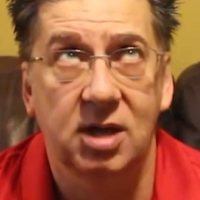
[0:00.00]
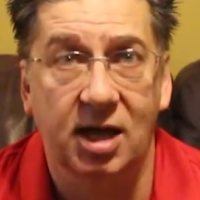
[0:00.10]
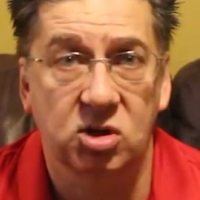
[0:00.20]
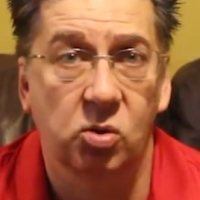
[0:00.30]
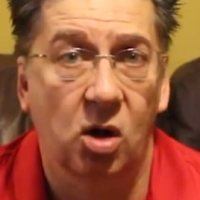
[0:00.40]

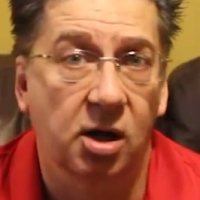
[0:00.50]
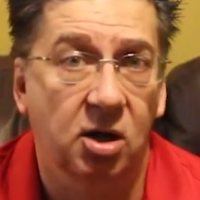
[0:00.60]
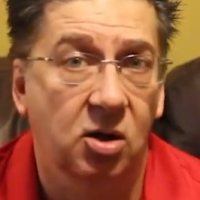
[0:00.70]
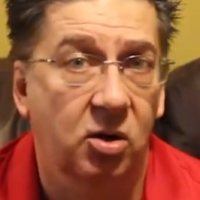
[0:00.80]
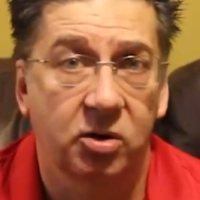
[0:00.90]
too long
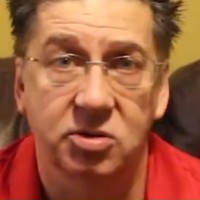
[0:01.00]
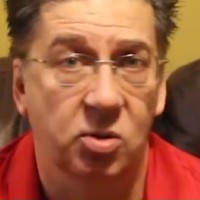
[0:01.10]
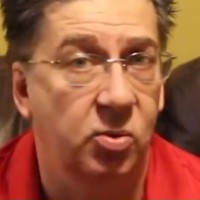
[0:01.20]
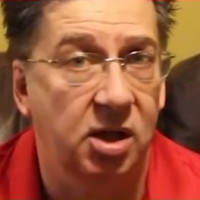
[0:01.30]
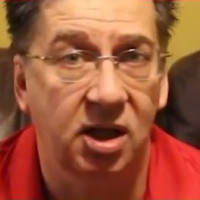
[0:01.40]
ago, there was a
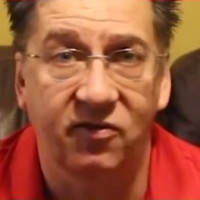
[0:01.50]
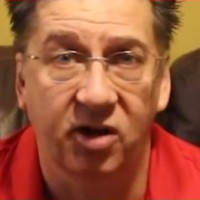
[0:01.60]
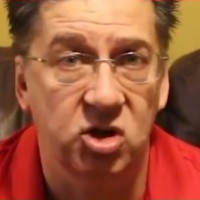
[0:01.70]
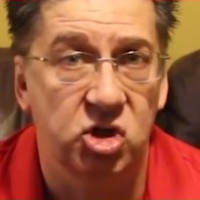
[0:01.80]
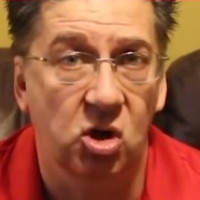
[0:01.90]
really
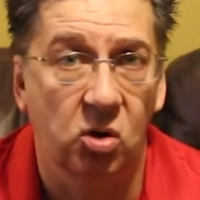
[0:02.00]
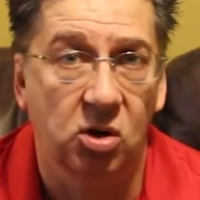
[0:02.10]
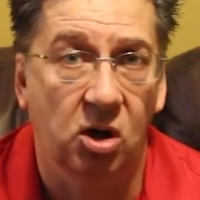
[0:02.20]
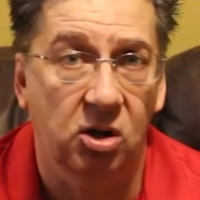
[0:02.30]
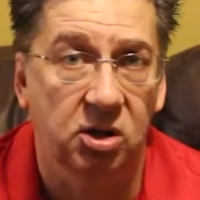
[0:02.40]
fun show
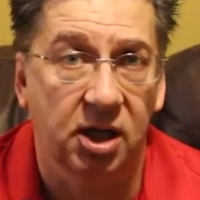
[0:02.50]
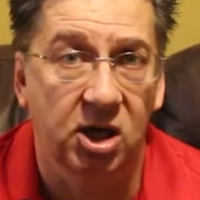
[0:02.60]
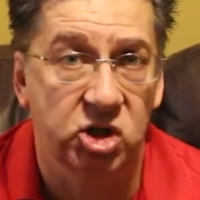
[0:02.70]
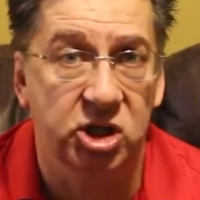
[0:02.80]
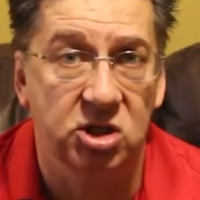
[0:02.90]
called
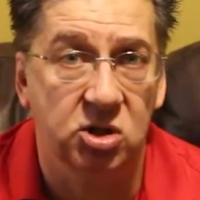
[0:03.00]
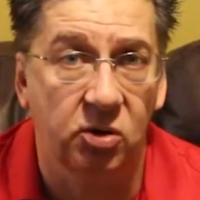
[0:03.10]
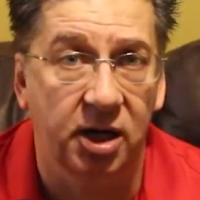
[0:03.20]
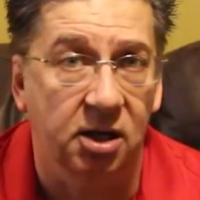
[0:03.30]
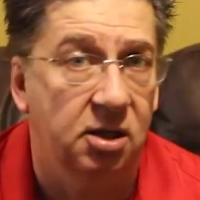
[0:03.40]
Schitt's
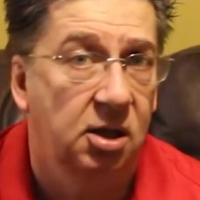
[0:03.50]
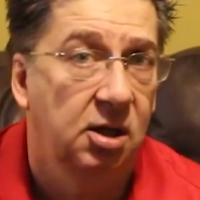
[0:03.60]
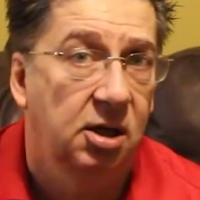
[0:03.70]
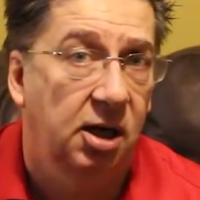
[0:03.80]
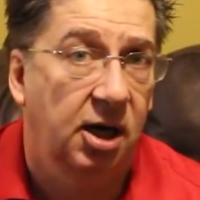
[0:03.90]
Creek,
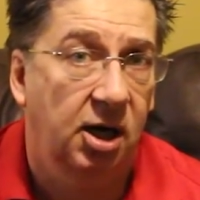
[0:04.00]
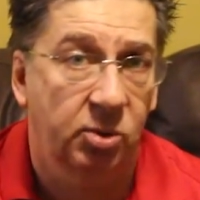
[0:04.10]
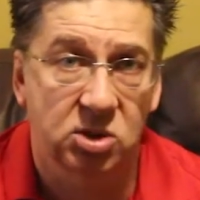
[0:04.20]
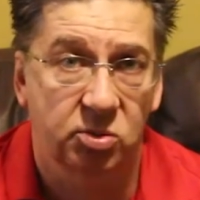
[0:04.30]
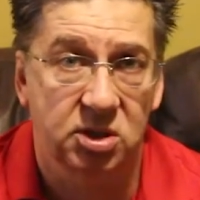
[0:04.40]

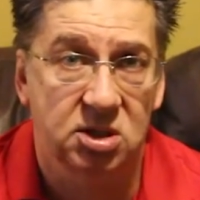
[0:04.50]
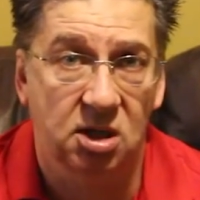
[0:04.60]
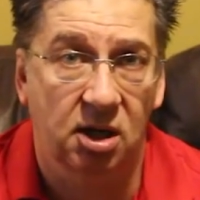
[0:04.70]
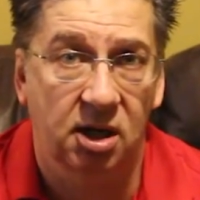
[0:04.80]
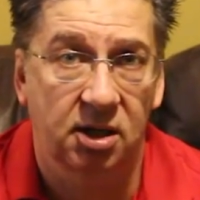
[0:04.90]
which was
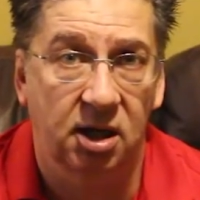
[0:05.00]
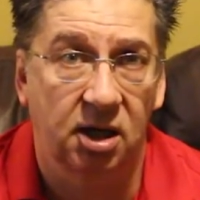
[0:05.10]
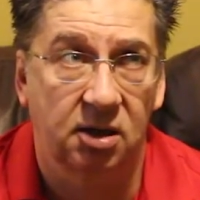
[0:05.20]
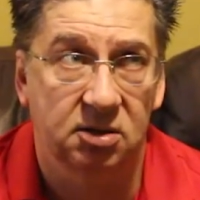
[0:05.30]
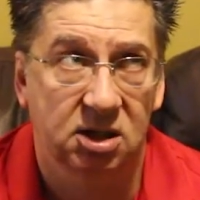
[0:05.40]

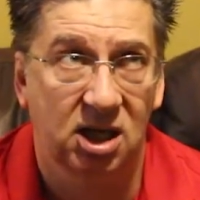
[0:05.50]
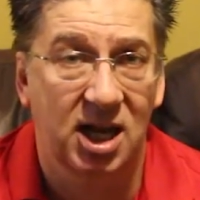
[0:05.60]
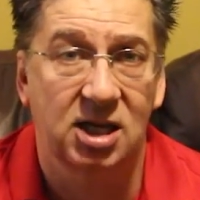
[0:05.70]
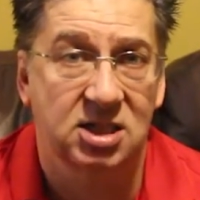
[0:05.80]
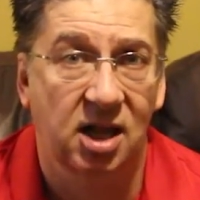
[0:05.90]
on
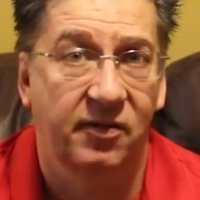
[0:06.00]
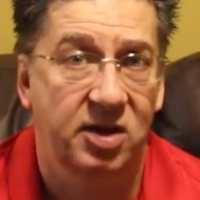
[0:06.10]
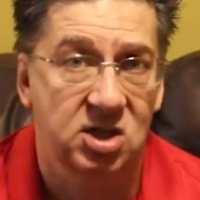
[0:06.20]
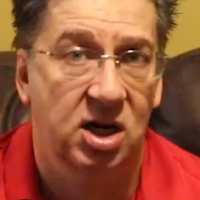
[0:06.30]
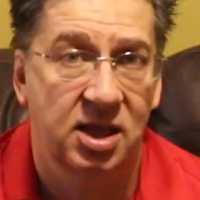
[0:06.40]
Canadian
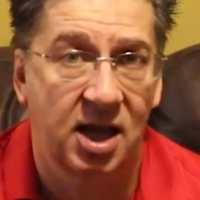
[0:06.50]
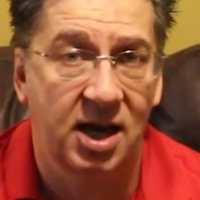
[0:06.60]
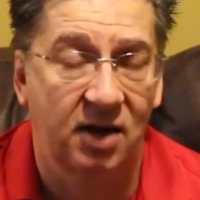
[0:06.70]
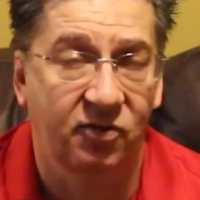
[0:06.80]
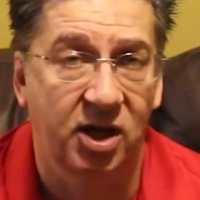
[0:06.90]
television and then
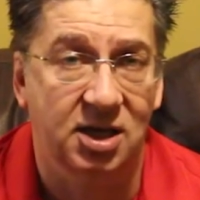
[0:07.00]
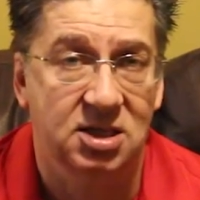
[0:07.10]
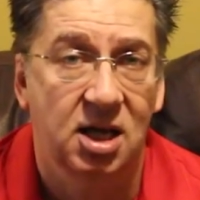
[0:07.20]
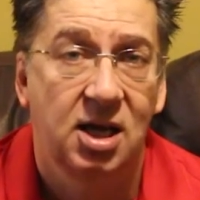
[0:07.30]
Netflix.